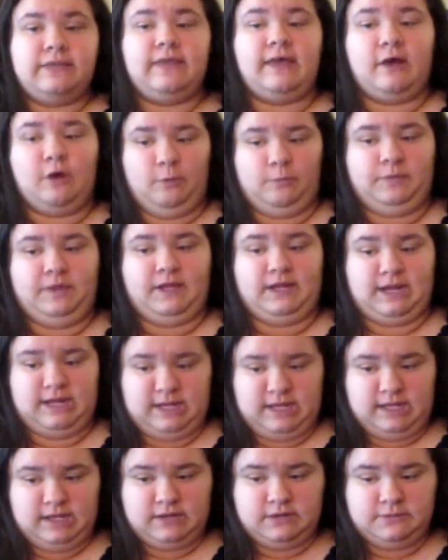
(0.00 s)
the help that I
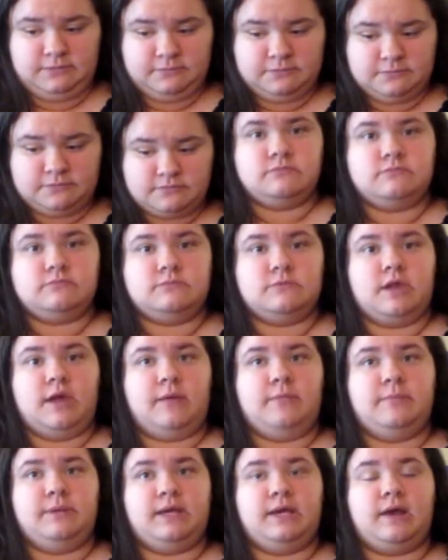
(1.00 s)
need.
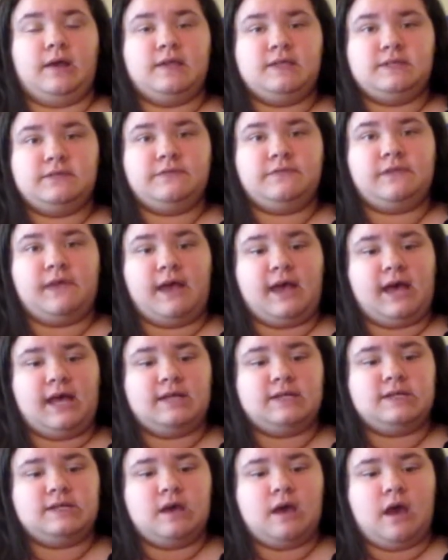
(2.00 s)
And because of
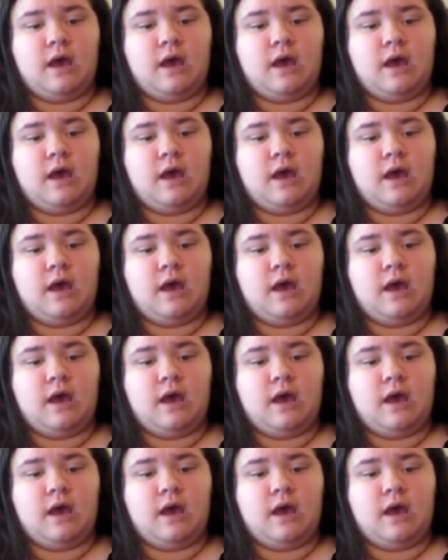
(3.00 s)
that,